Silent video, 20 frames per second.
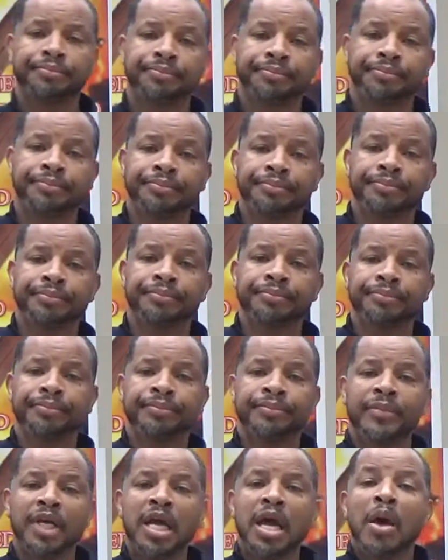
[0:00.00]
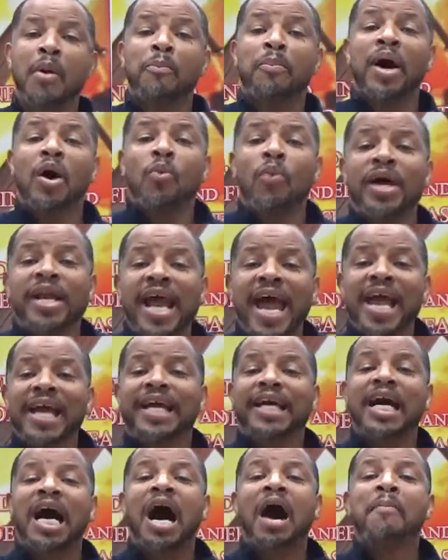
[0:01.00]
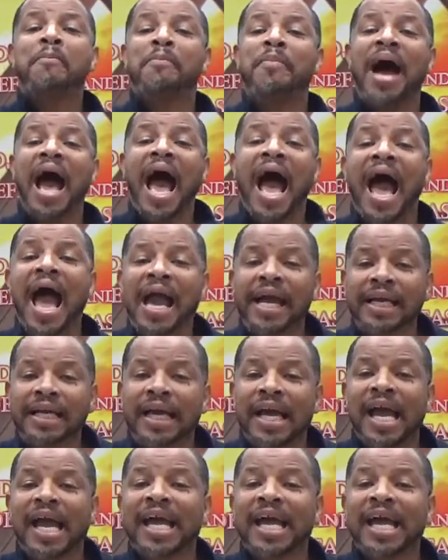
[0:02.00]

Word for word: That's good. But when they come back